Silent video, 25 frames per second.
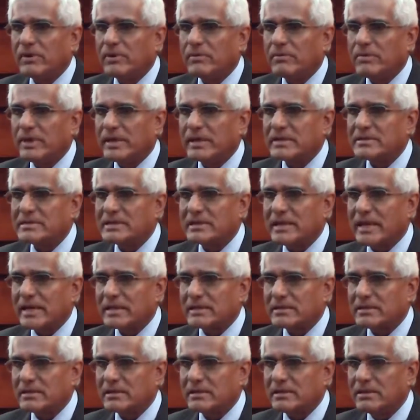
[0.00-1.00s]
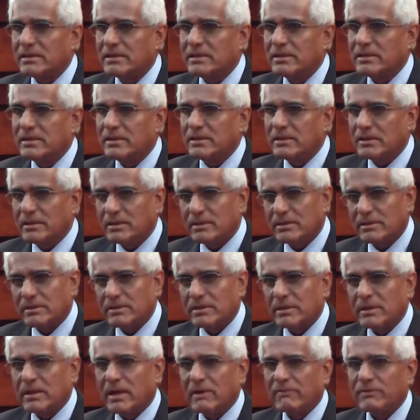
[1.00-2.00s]
being selected
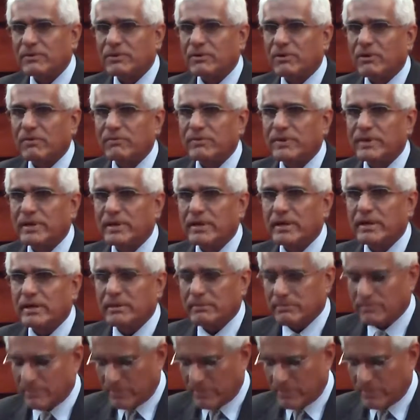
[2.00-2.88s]
the Governor of the Year